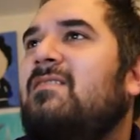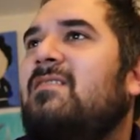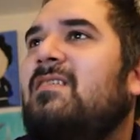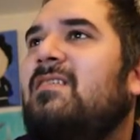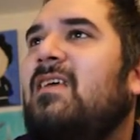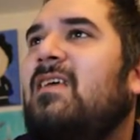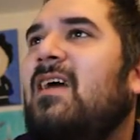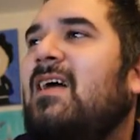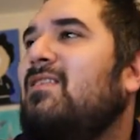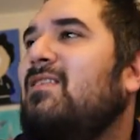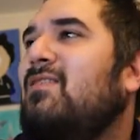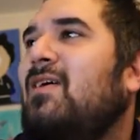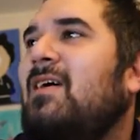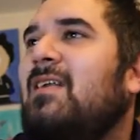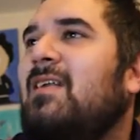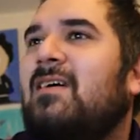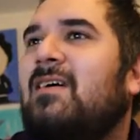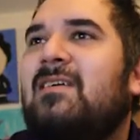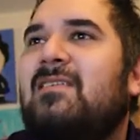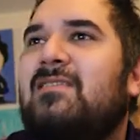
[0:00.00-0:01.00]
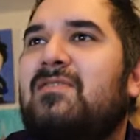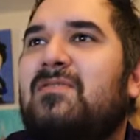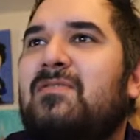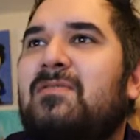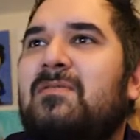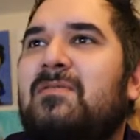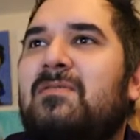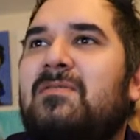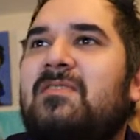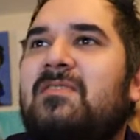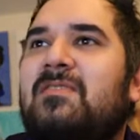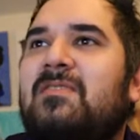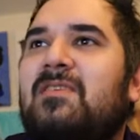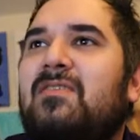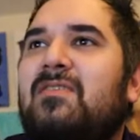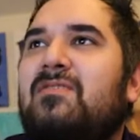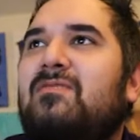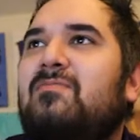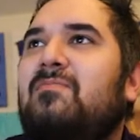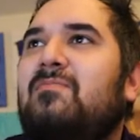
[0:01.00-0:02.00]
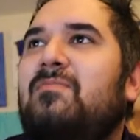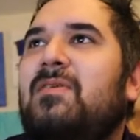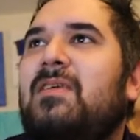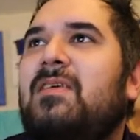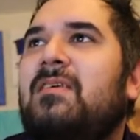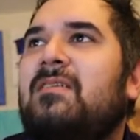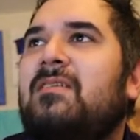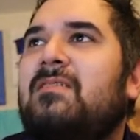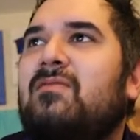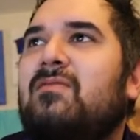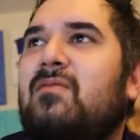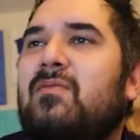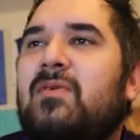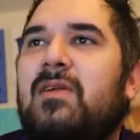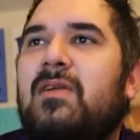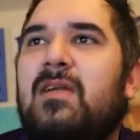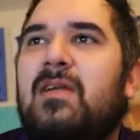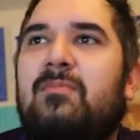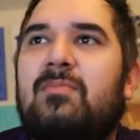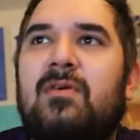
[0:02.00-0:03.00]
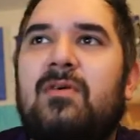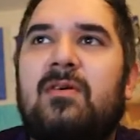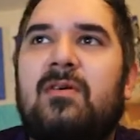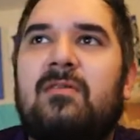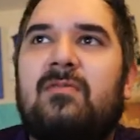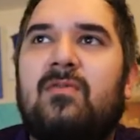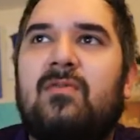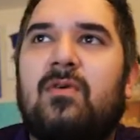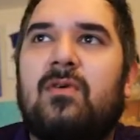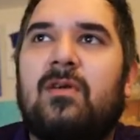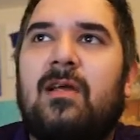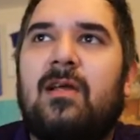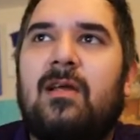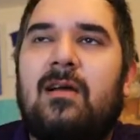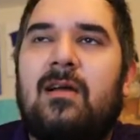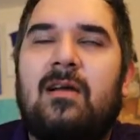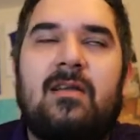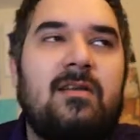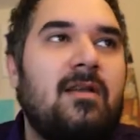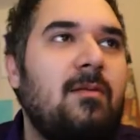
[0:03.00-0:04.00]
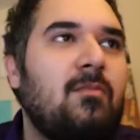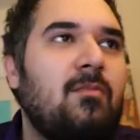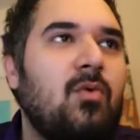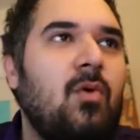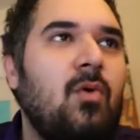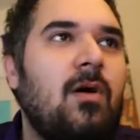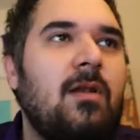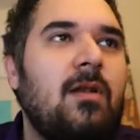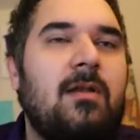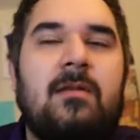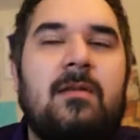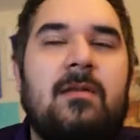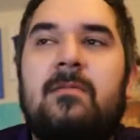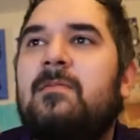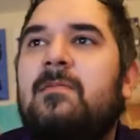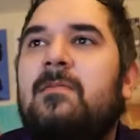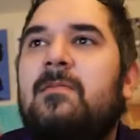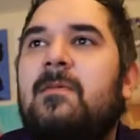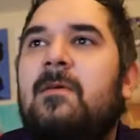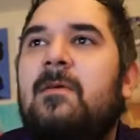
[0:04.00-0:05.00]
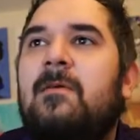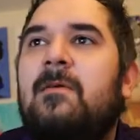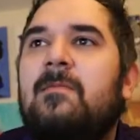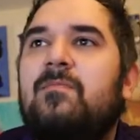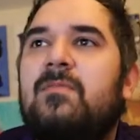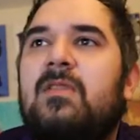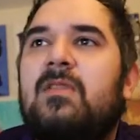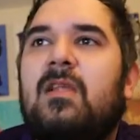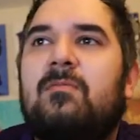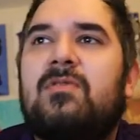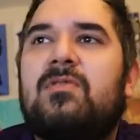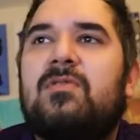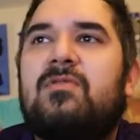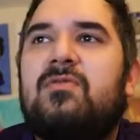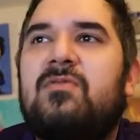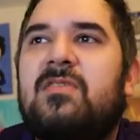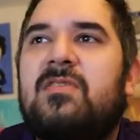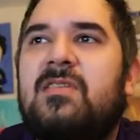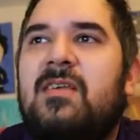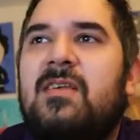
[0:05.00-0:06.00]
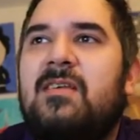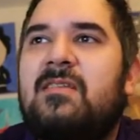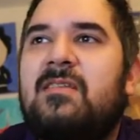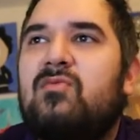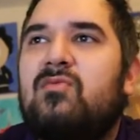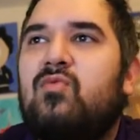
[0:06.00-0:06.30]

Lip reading: Yeah, I don't know how to undo, so B is what we're going to put for number 1. Number 2 says,